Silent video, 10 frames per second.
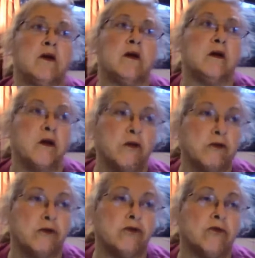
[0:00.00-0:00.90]
Another
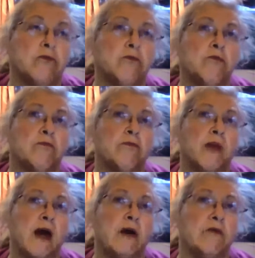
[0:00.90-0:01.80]
third
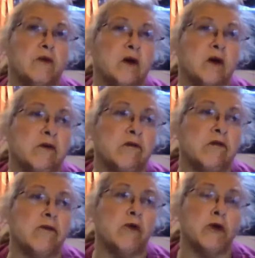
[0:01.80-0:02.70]
pound of
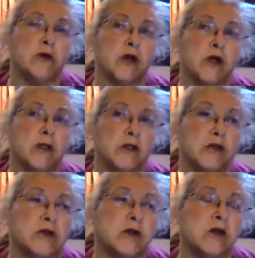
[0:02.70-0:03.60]
pork
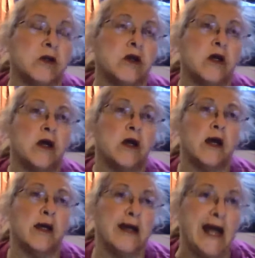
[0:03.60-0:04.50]
sausage
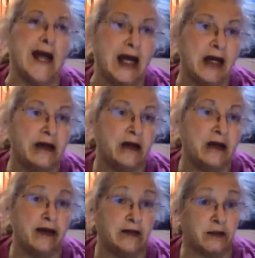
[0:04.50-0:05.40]
and an egg
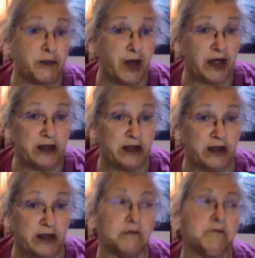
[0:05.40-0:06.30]
and
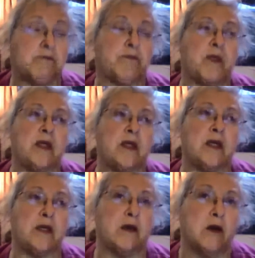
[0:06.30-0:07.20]
spices, and
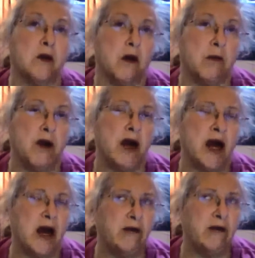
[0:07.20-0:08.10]
then about
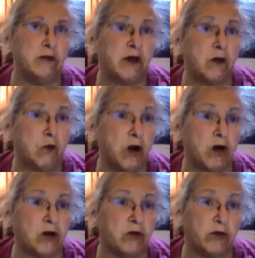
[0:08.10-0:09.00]
half the amount of
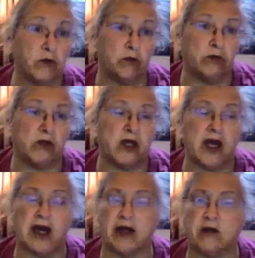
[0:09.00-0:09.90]
water you would normally
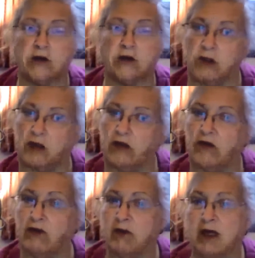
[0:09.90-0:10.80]
add to a
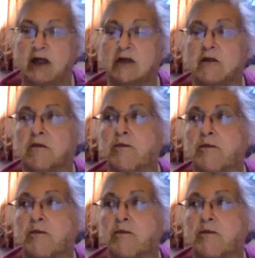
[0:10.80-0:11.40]
stuffing mix,